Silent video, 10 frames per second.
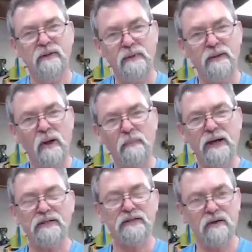the mobile
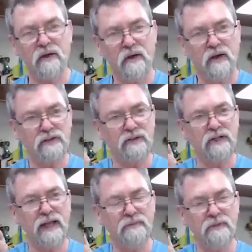base onto the
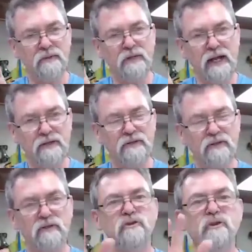captured
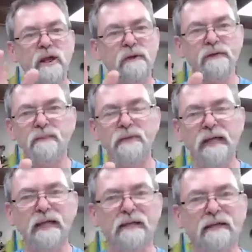nuts straight off at the
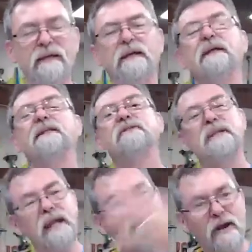beginning,
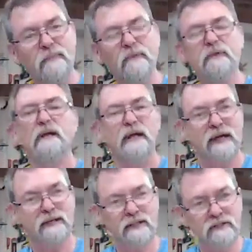stand her up
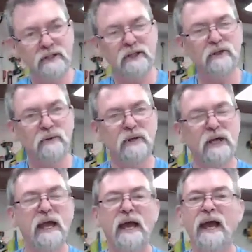and continue.
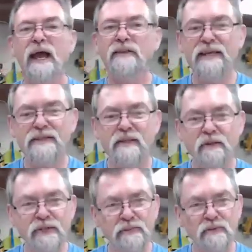And there's
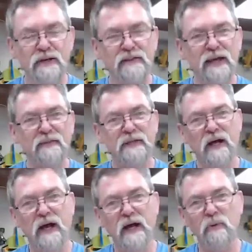little tips like that that
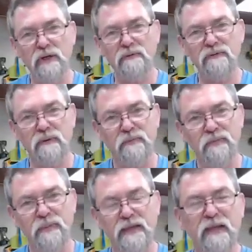I will give you.
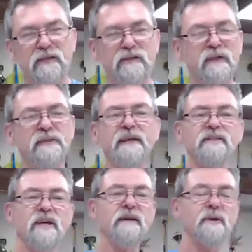So I think
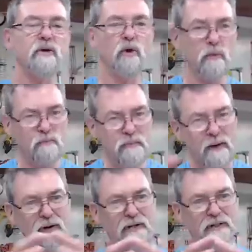it's going to be a good
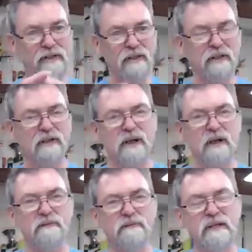marriage
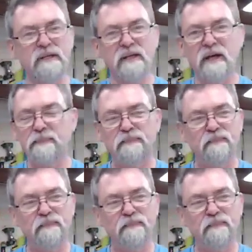of the